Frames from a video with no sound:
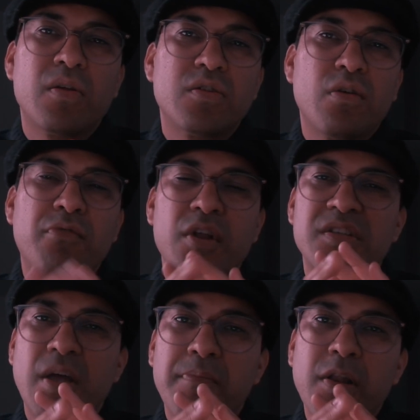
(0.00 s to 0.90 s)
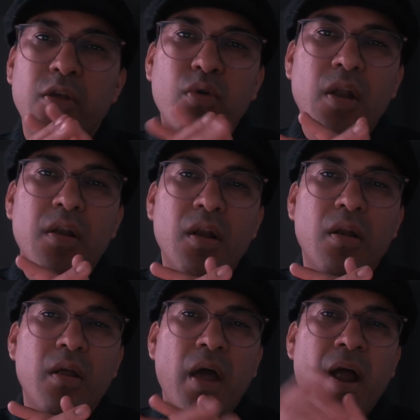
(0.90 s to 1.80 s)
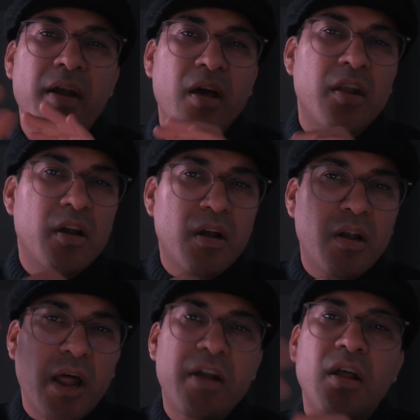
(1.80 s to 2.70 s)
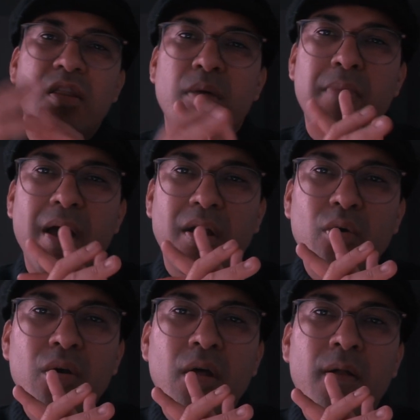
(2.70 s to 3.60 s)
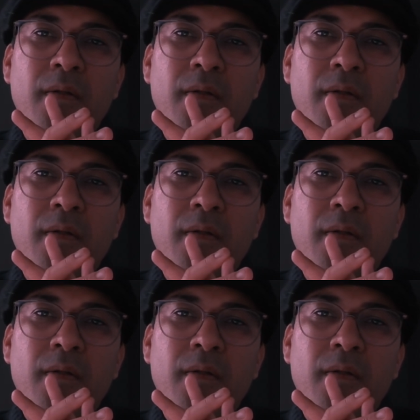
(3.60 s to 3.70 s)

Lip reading: So for example, you can add a little light in the background